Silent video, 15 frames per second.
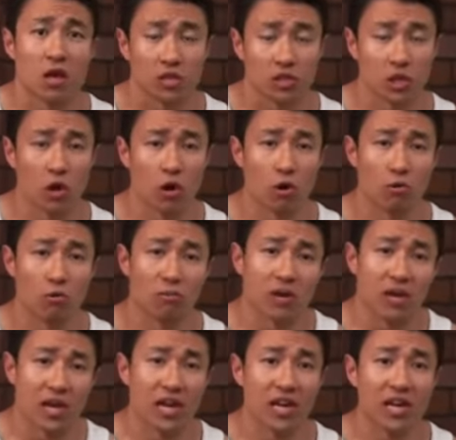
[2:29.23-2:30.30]

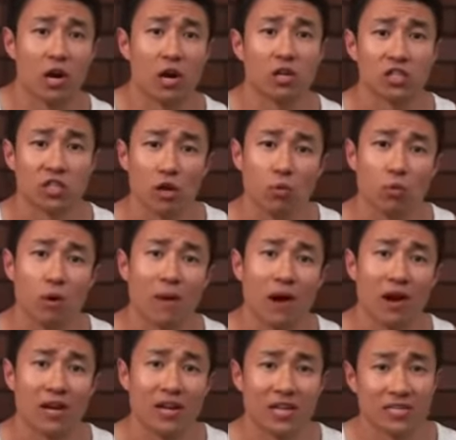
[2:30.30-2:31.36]
So in our zero
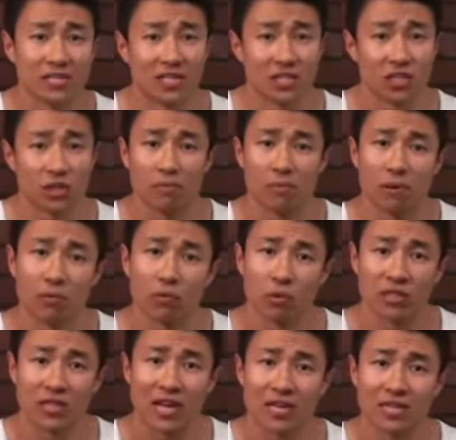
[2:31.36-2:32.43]
willpower eating system, remember
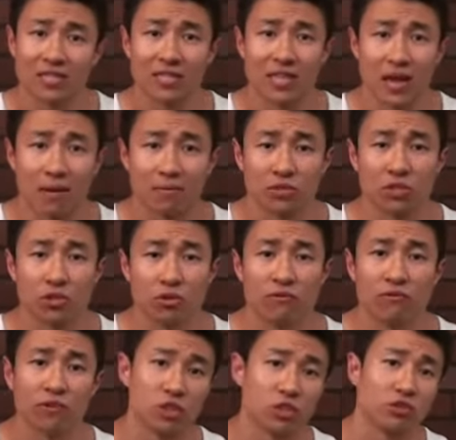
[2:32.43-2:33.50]
we're taking steps
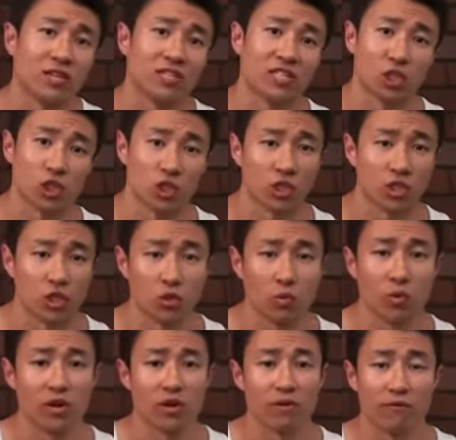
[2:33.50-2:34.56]
for this transition to
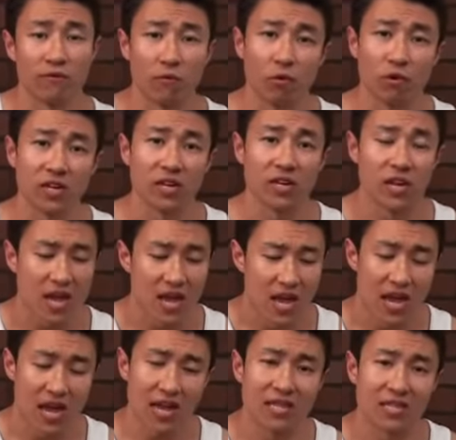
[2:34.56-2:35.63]
where you're fully
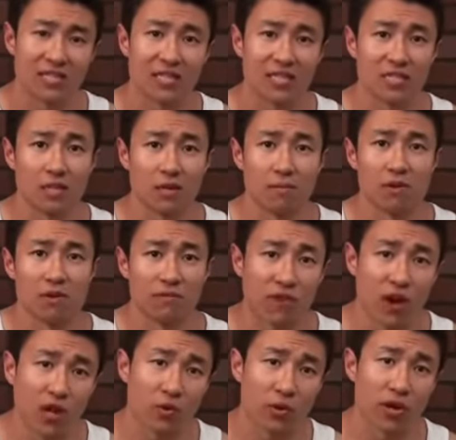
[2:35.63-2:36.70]
in the system, you're
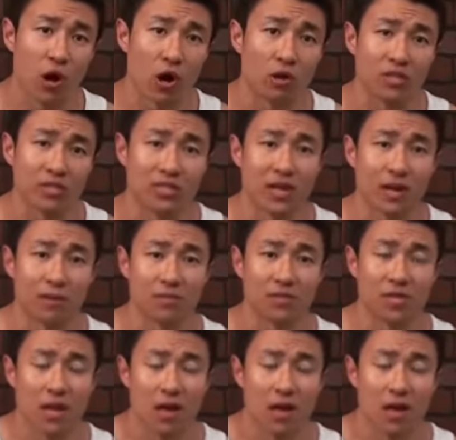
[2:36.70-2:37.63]
following all the steps.